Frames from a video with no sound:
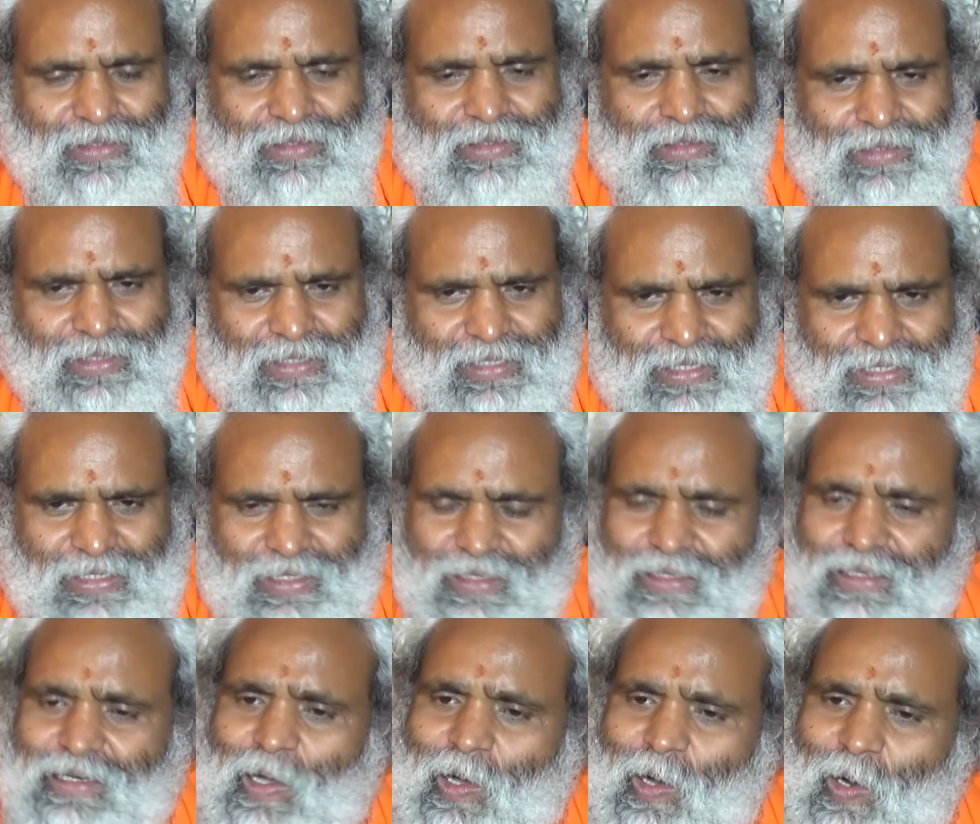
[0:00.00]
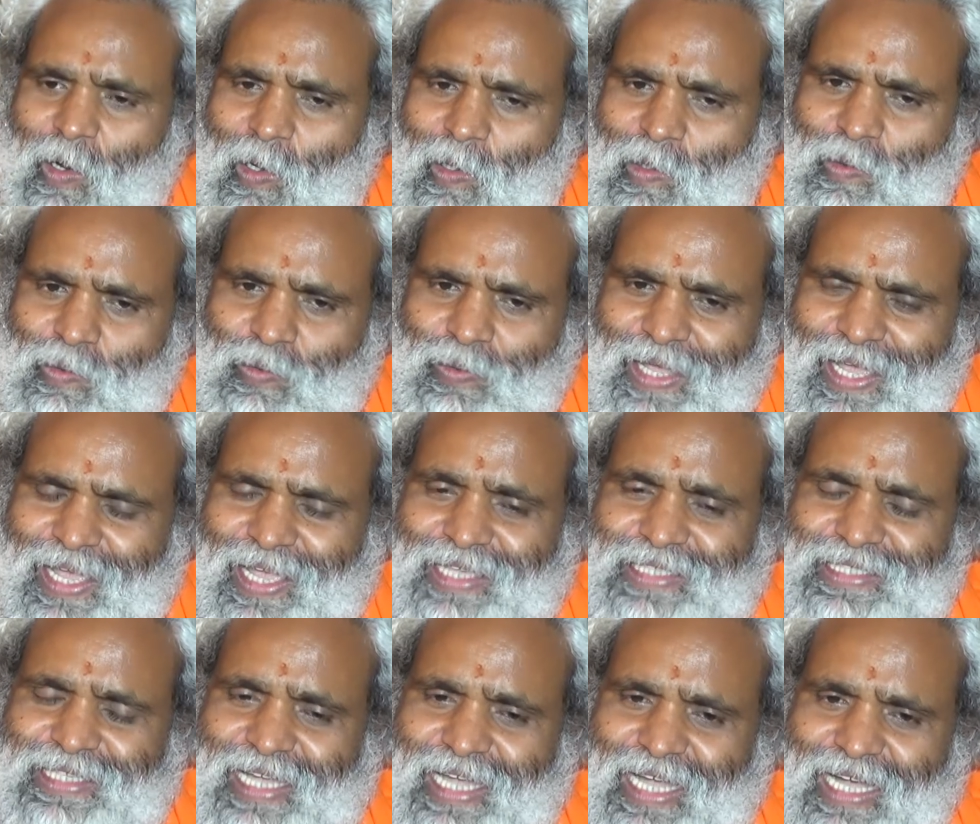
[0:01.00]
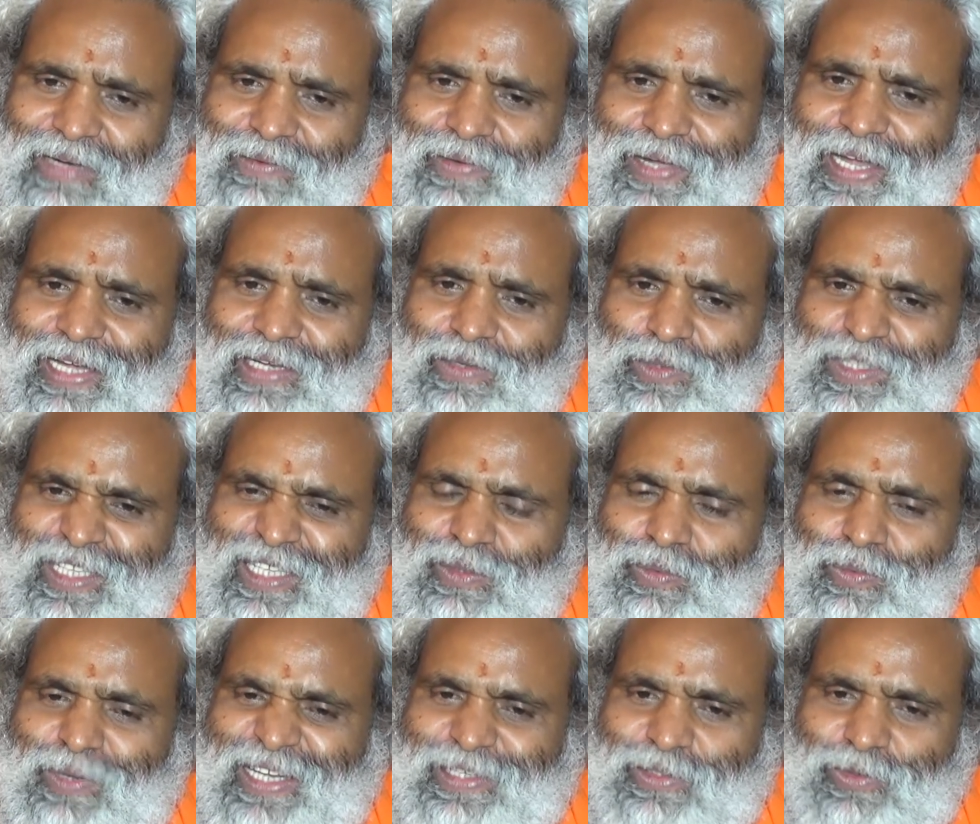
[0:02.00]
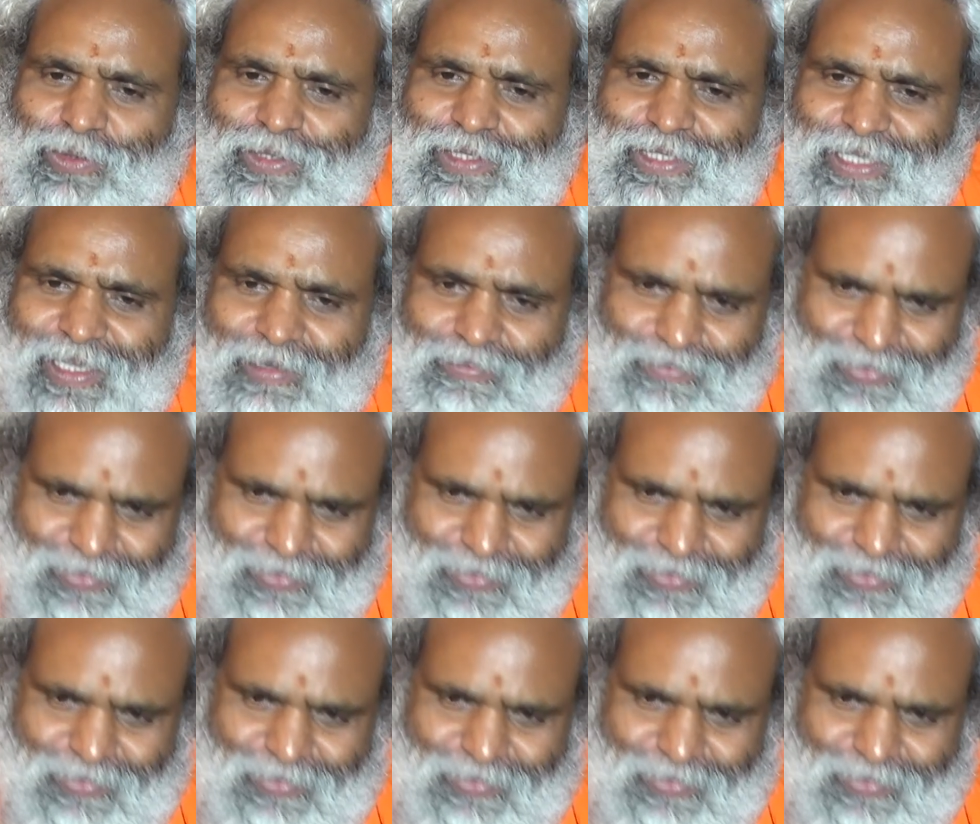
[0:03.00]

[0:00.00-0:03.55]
the seer always abide within one's own self.